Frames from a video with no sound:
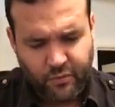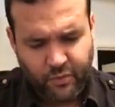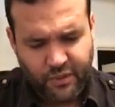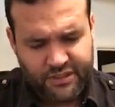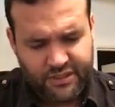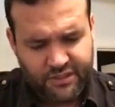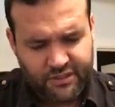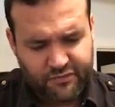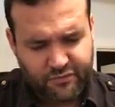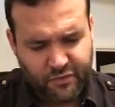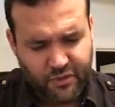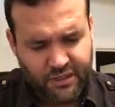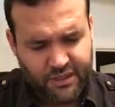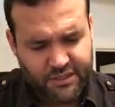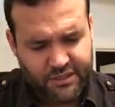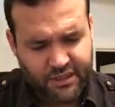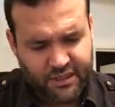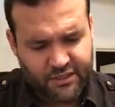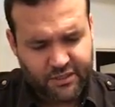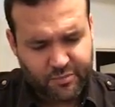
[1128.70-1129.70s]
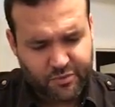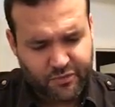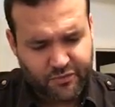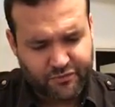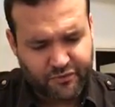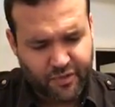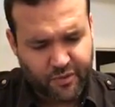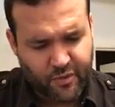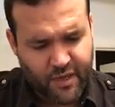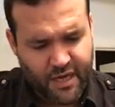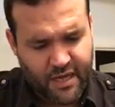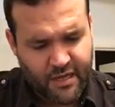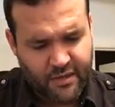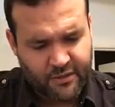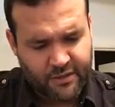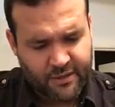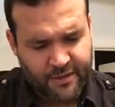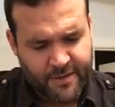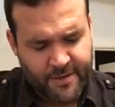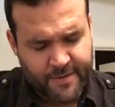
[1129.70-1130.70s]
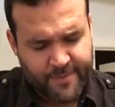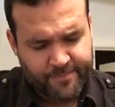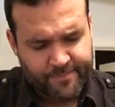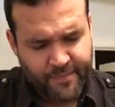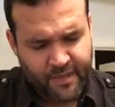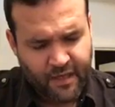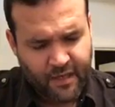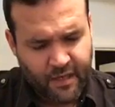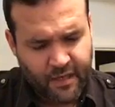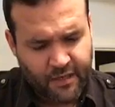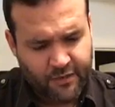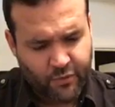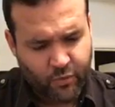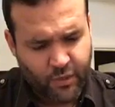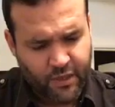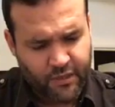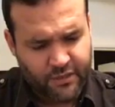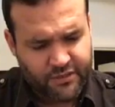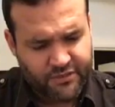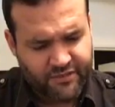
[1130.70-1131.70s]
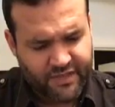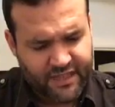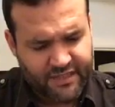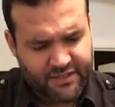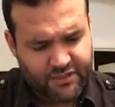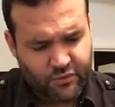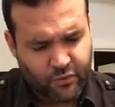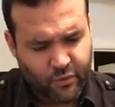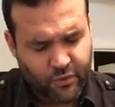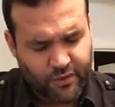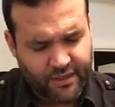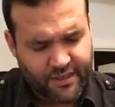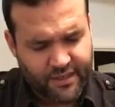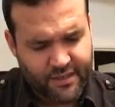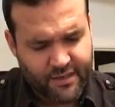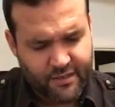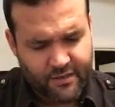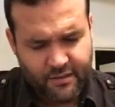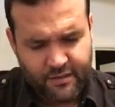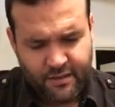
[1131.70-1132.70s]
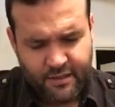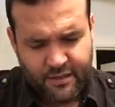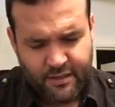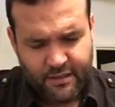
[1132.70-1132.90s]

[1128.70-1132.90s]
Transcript: is fully adjustable to fit around the wearer's vest or gear.